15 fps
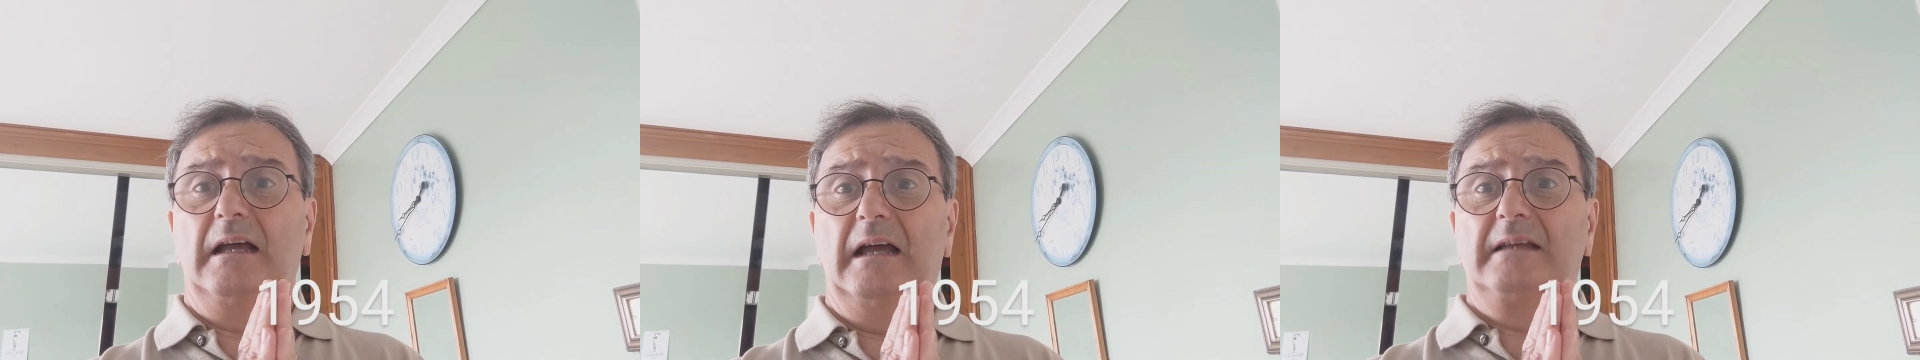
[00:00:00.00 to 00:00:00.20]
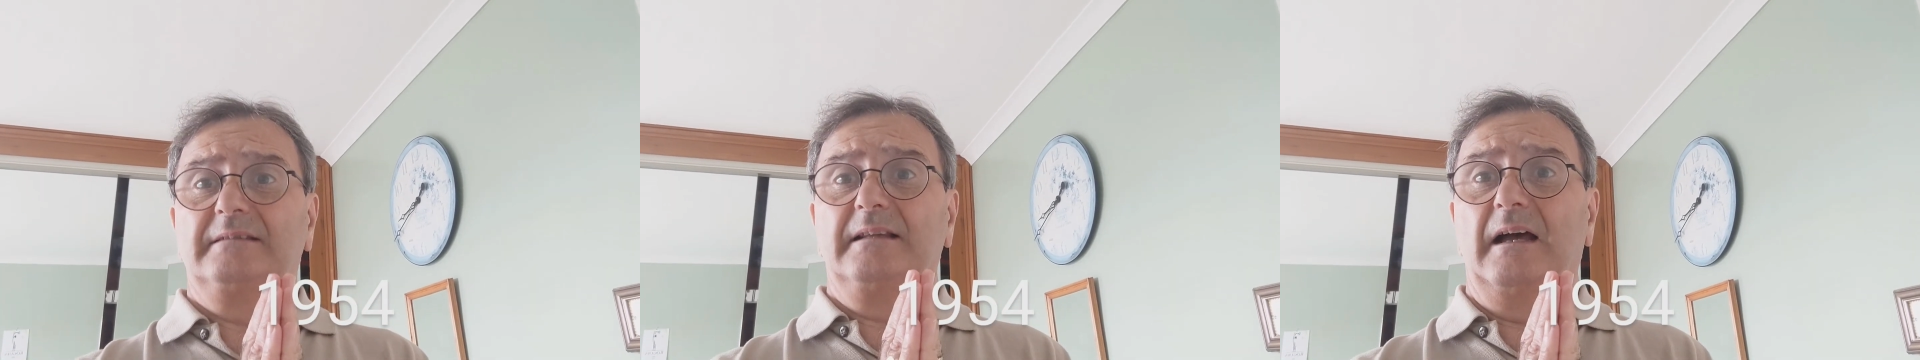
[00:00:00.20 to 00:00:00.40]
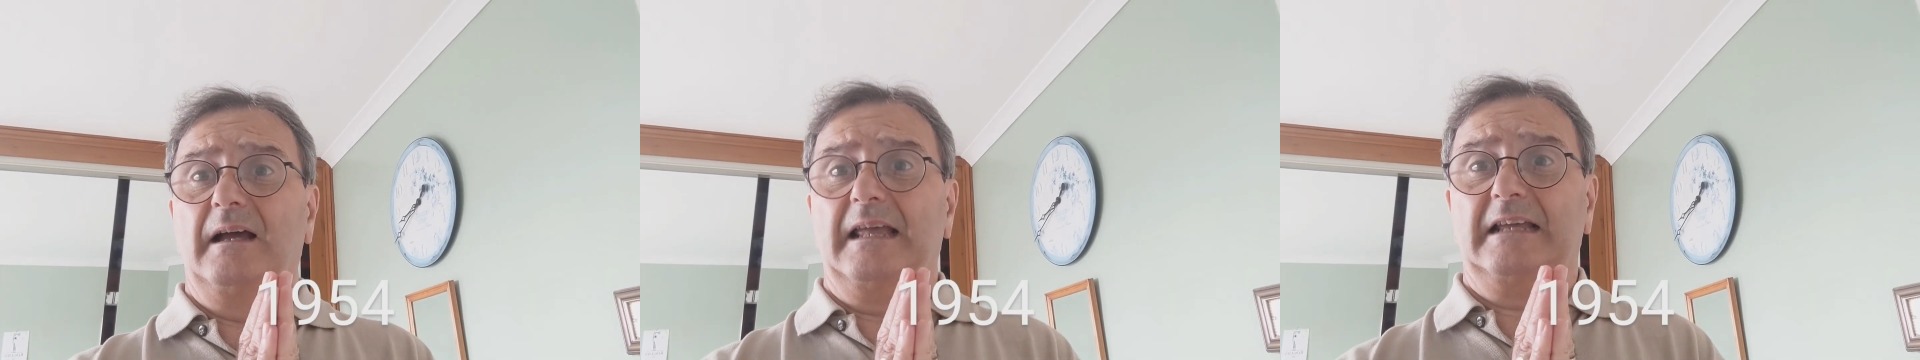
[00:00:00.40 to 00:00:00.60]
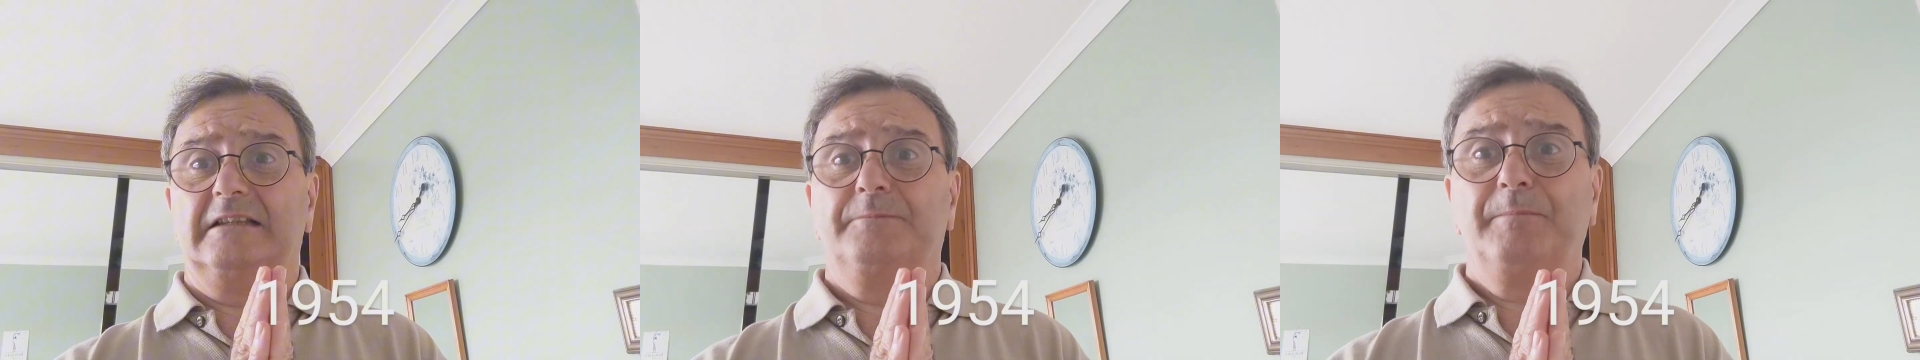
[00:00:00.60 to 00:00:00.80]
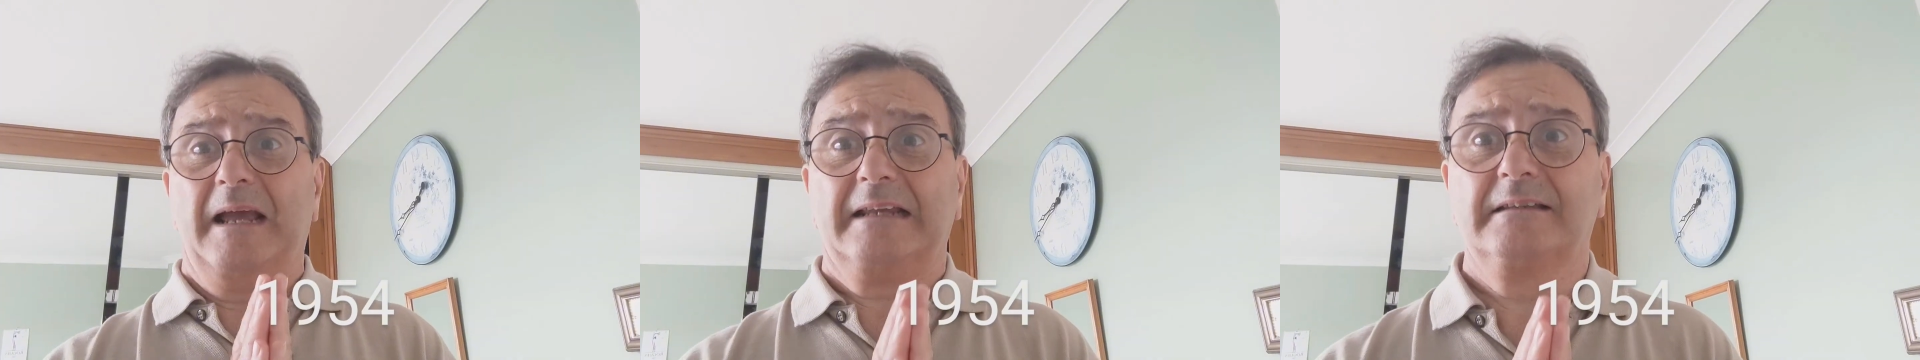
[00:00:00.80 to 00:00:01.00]
as I
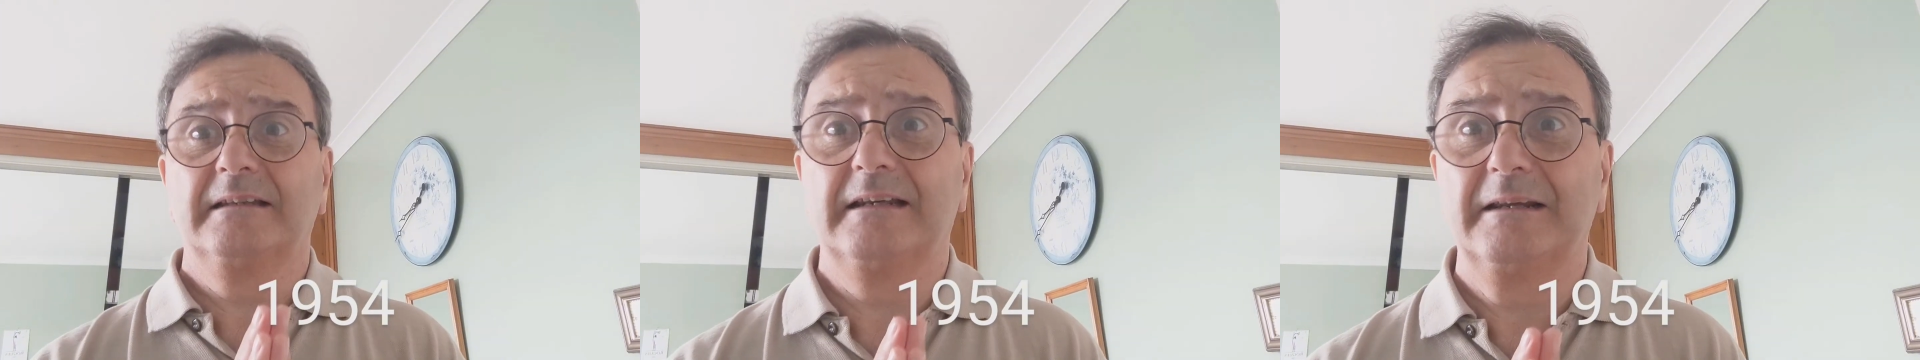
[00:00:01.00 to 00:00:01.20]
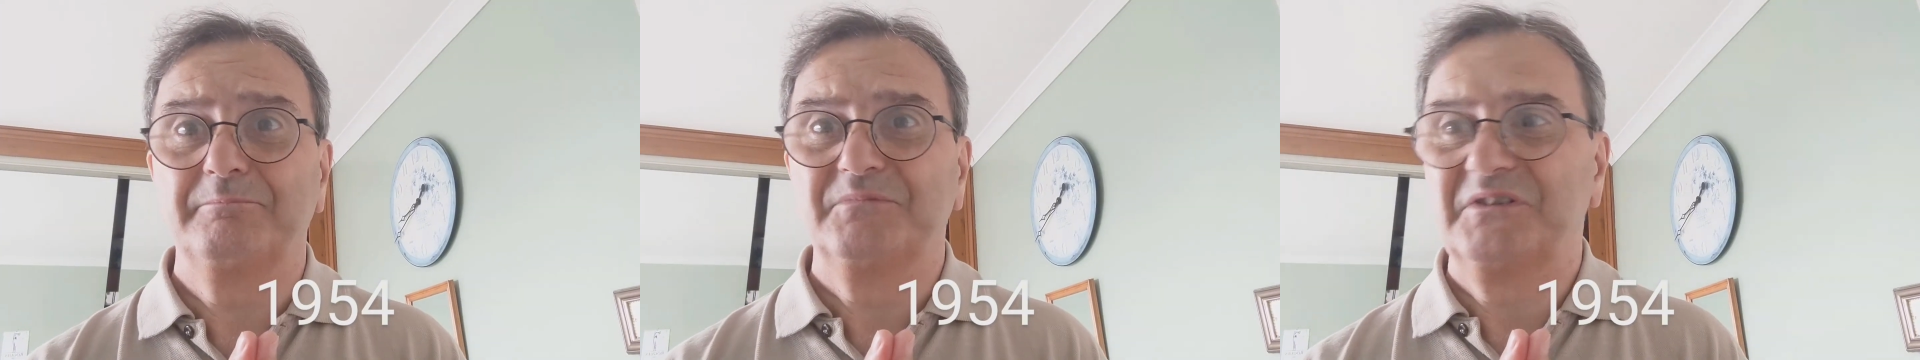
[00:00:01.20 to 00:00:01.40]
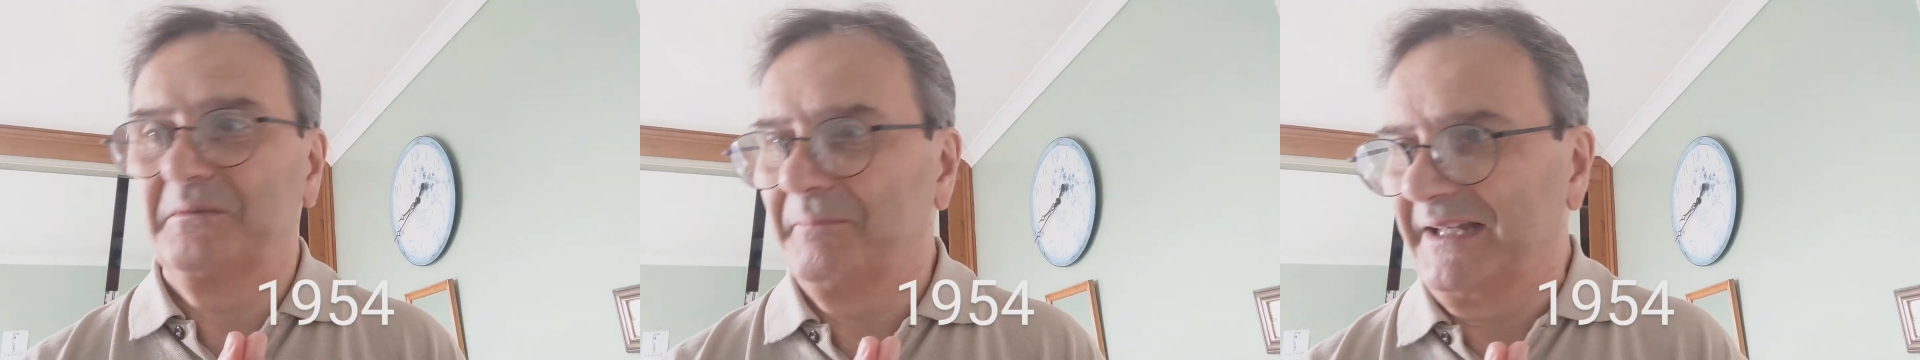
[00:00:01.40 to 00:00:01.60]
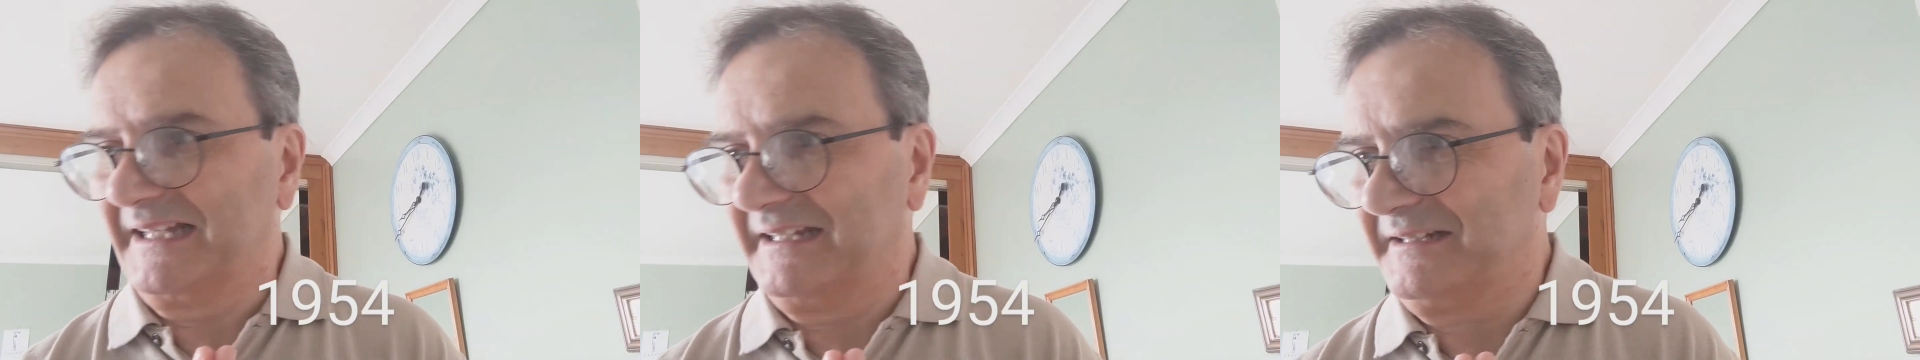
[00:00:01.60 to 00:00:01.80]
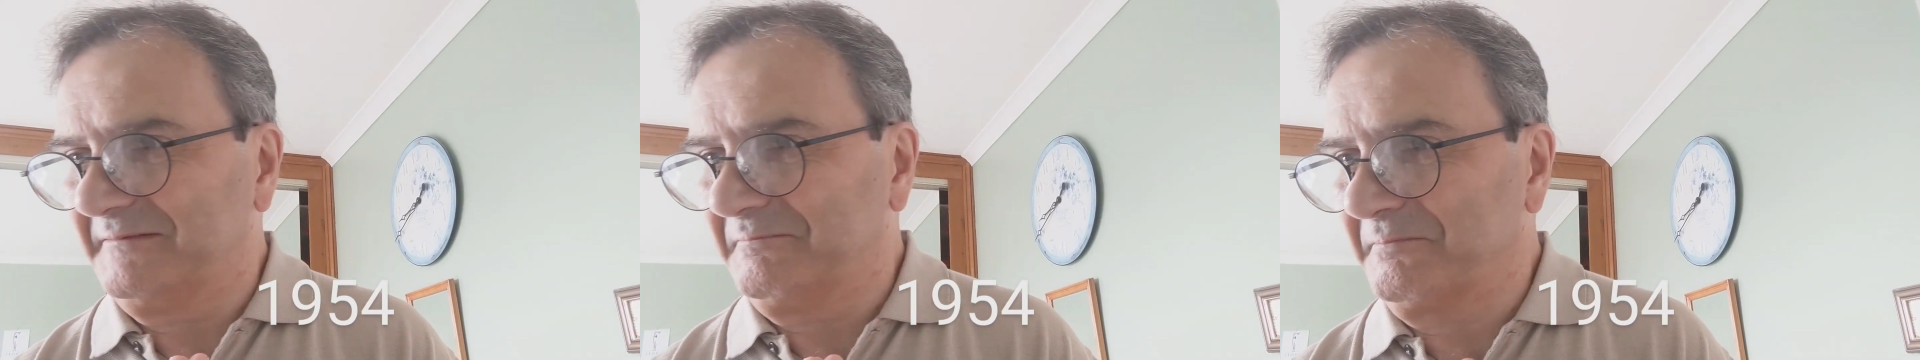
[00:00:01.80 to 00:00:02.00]
expected him to
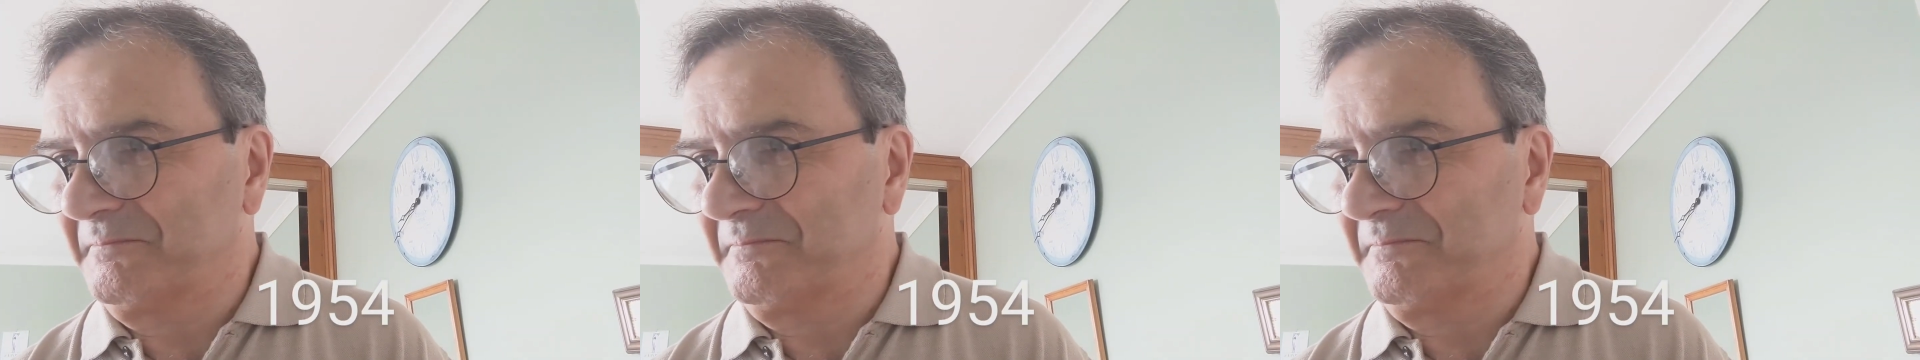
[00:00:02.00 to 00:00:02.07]
be.